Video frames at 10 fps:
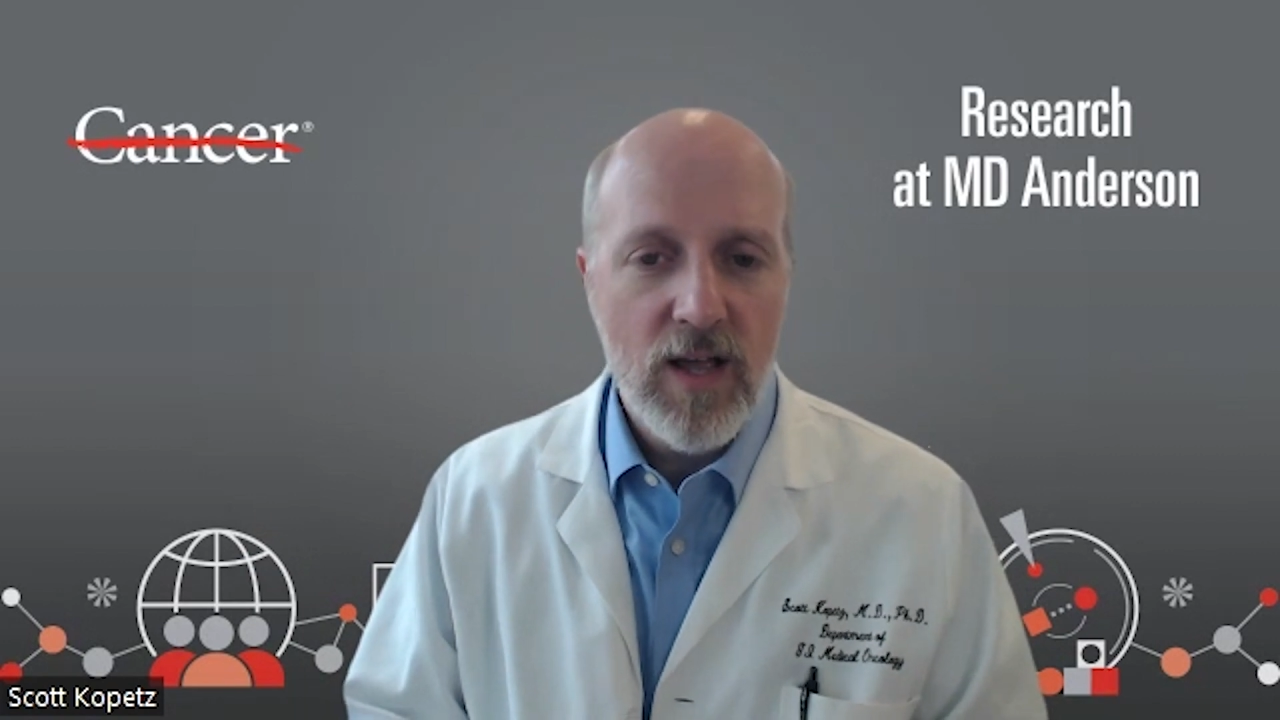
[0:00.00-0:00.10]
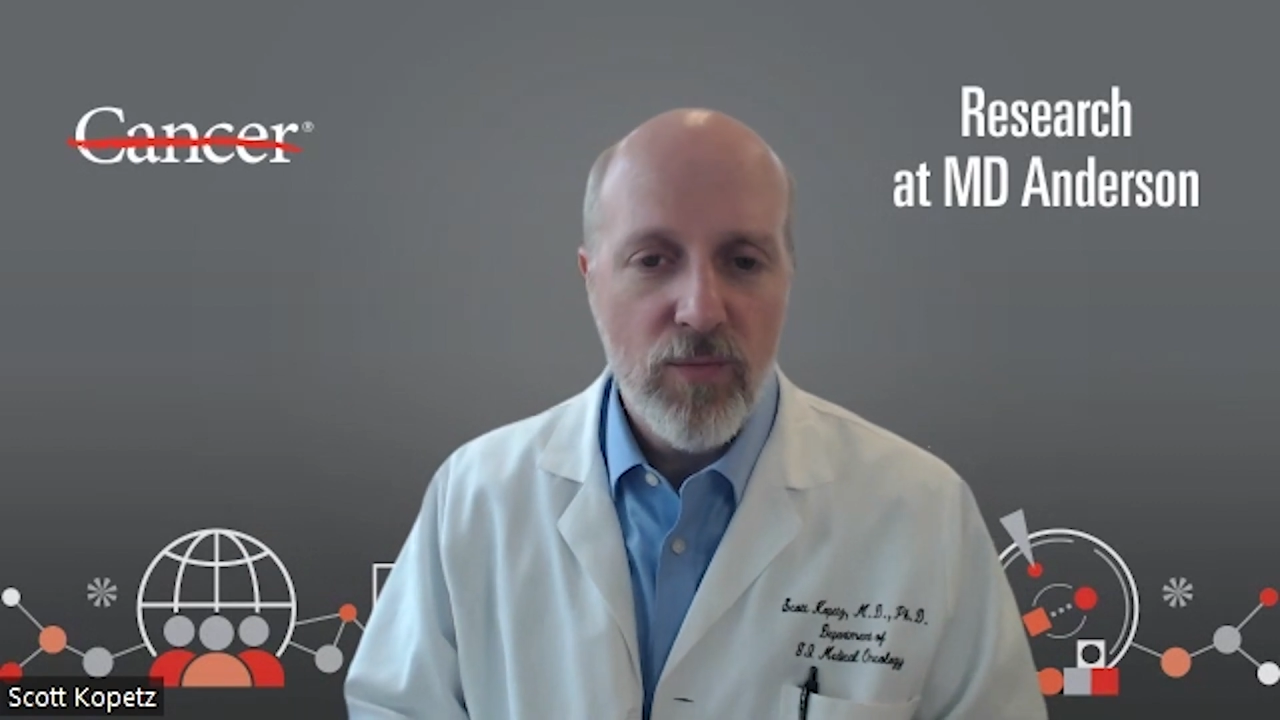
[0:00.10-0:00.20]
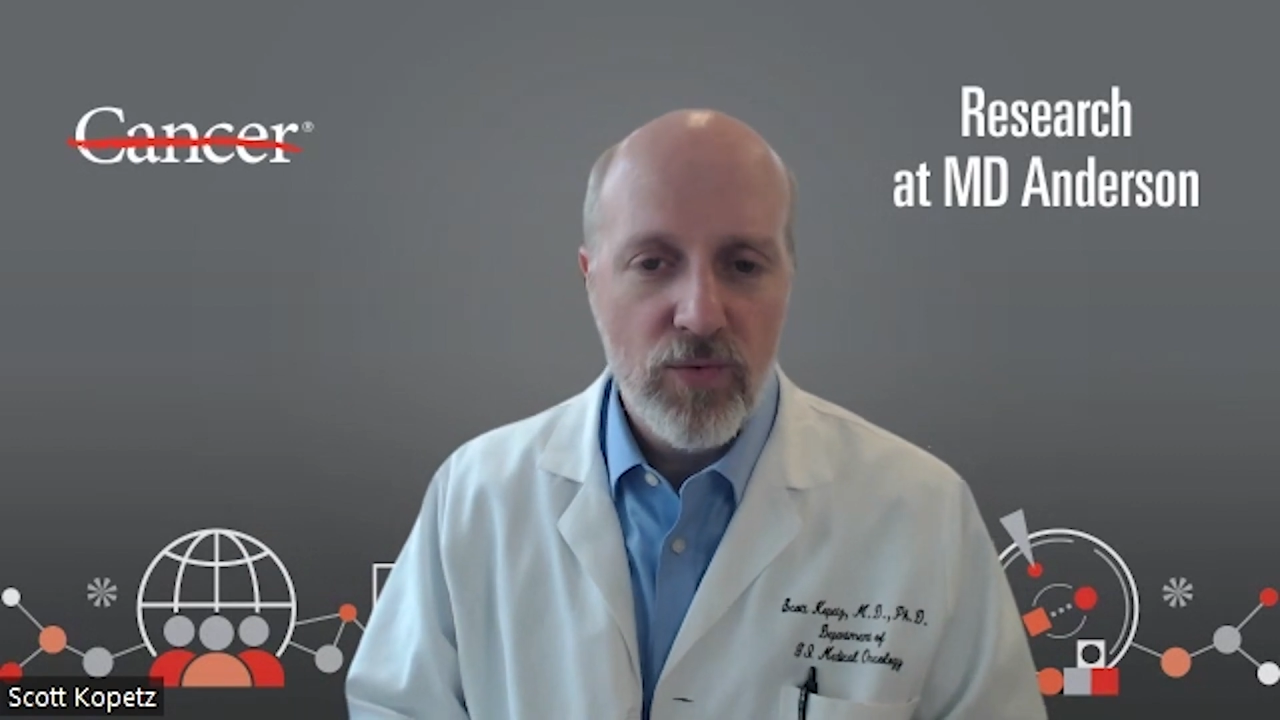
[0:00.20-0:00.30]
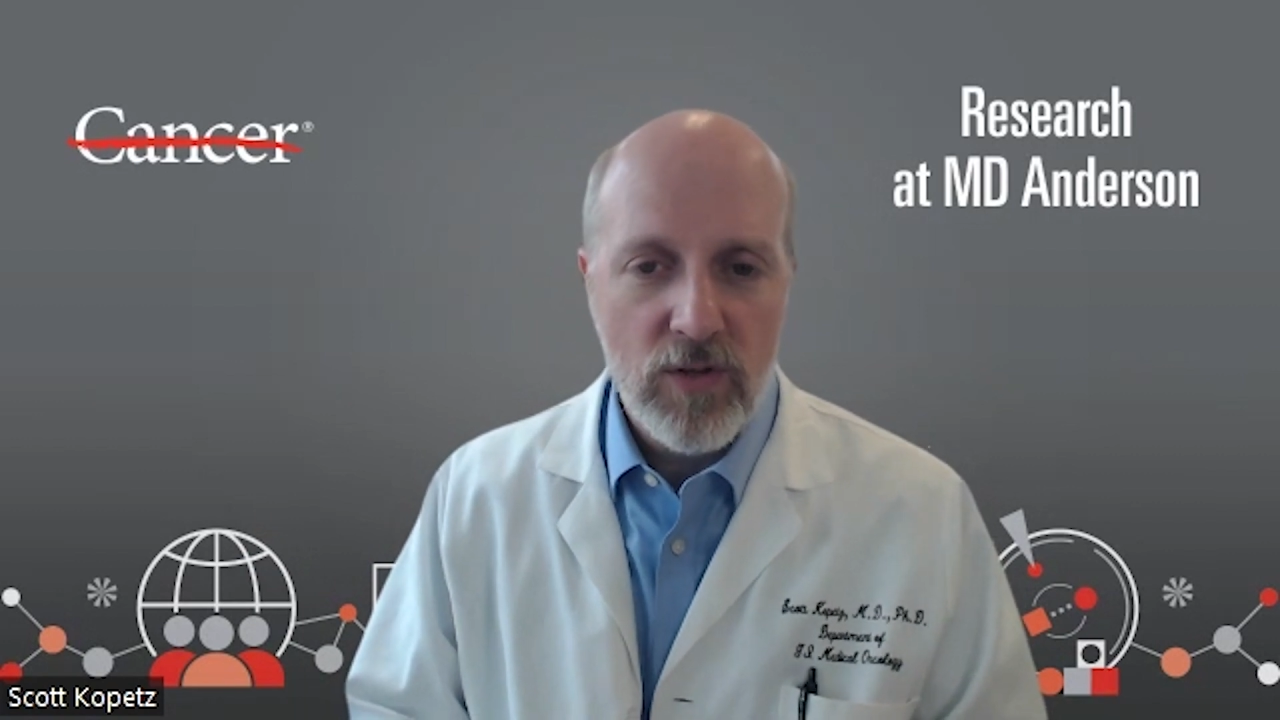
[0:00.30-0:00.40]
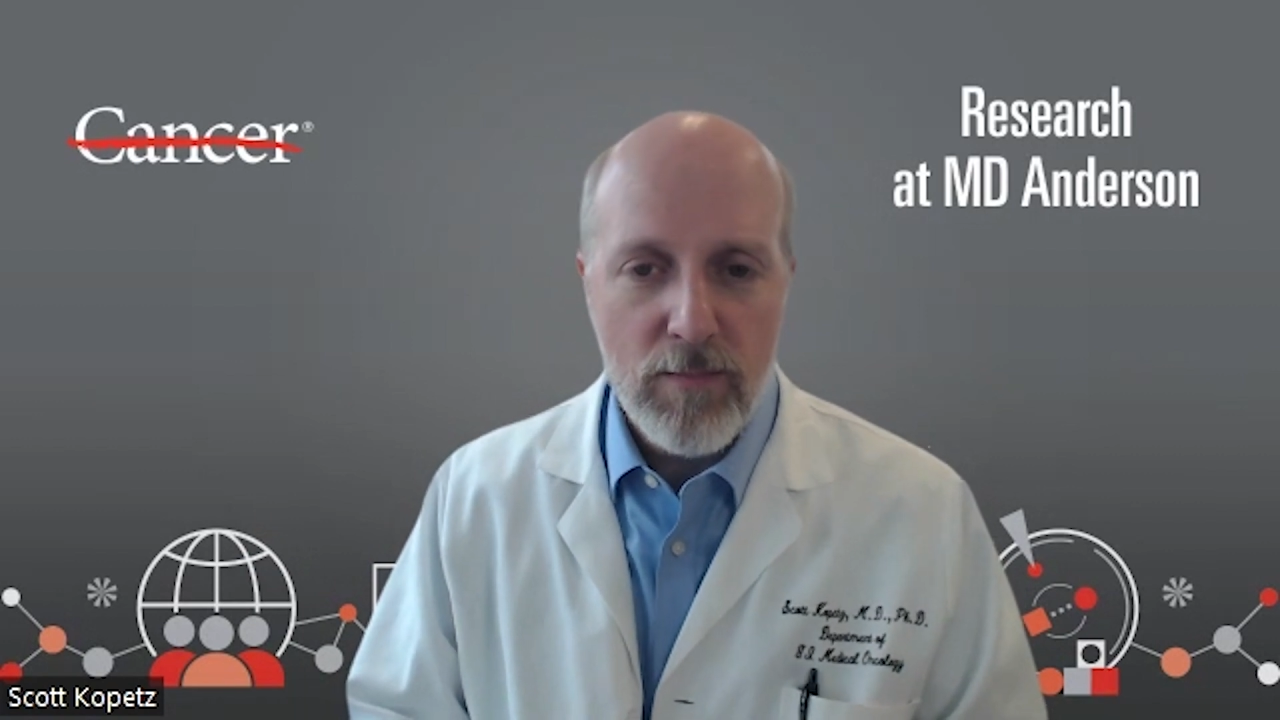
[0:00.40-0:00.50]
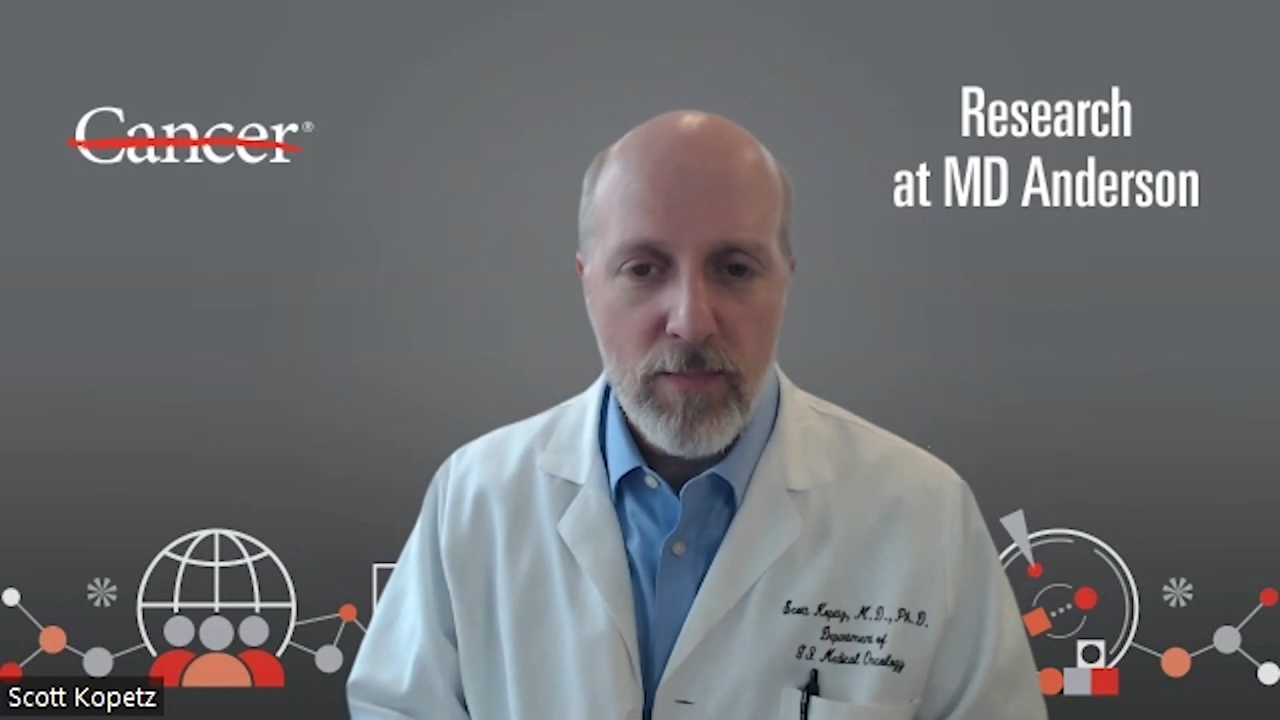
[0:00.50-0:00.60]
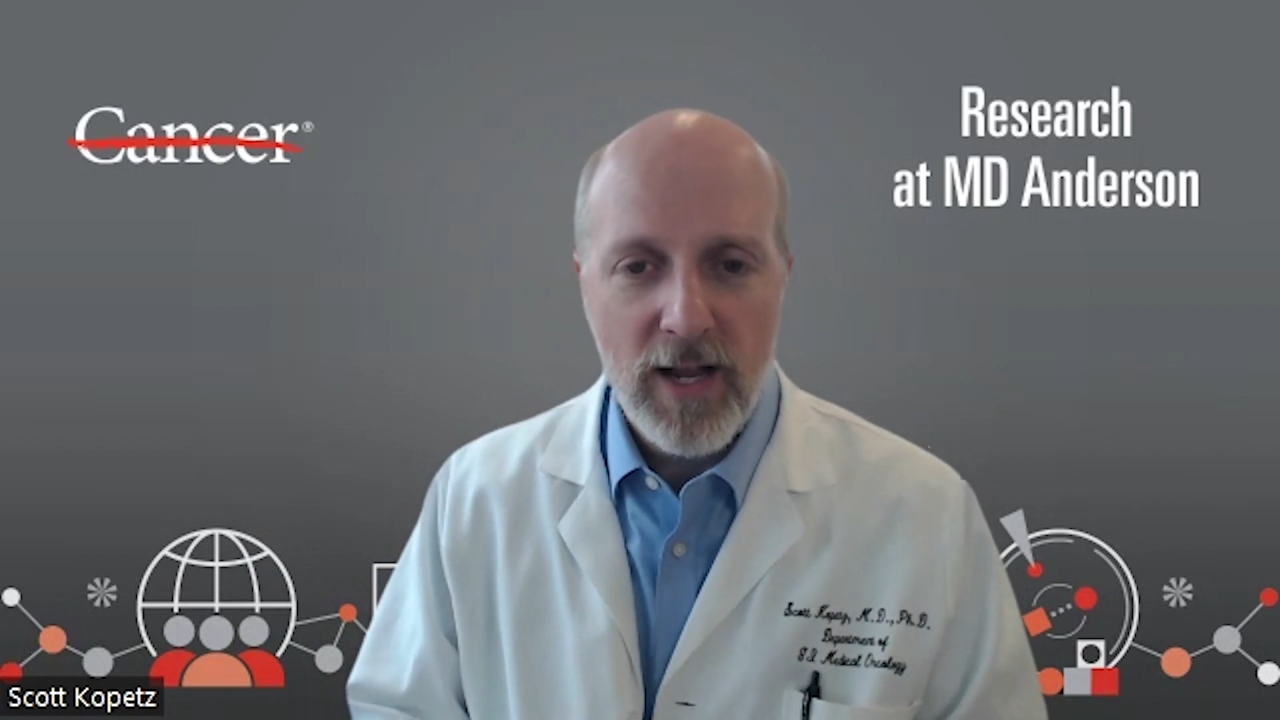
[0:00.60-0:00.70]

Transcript: Fc